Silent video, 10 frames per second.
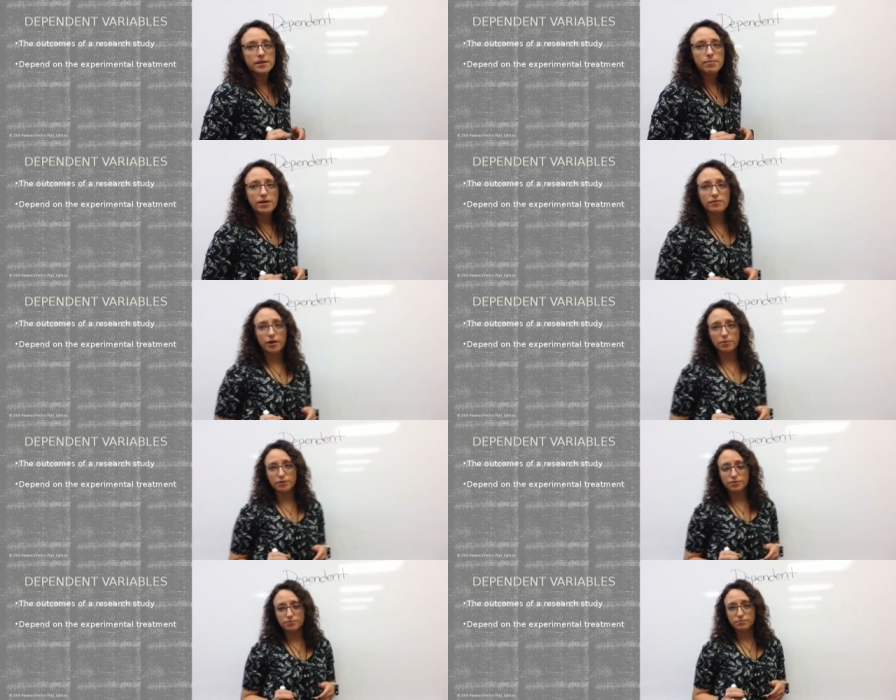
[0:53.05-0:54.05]
Dependent
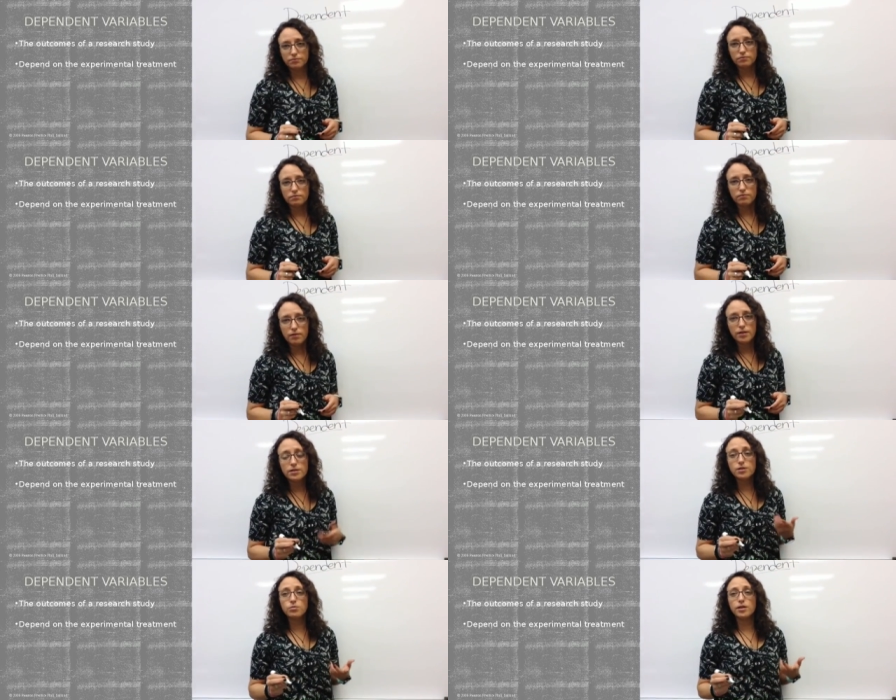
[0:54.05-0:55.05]
variable.
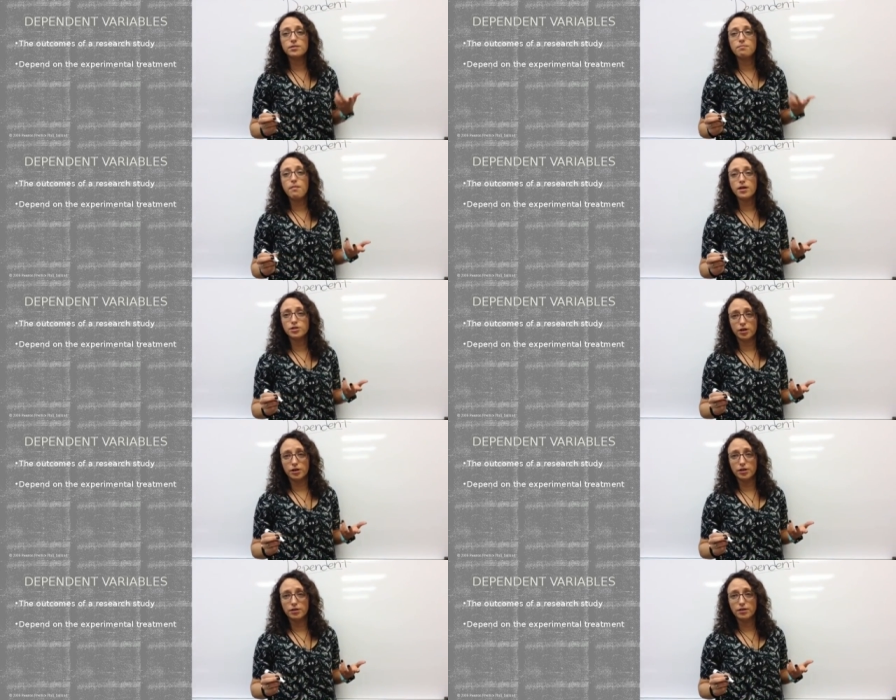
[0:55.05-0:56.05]
This is what is
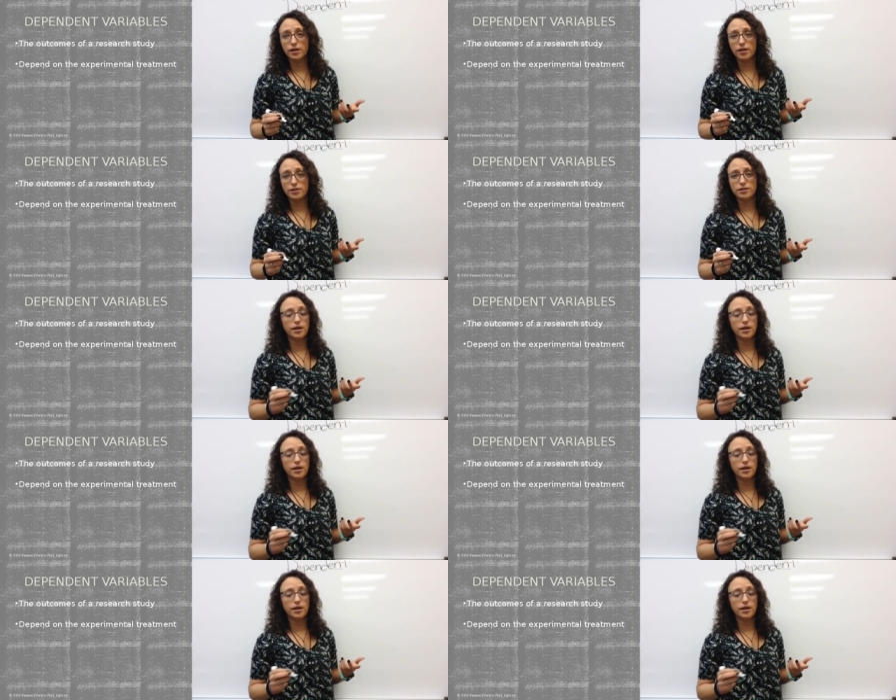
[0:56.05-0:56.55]
measured in a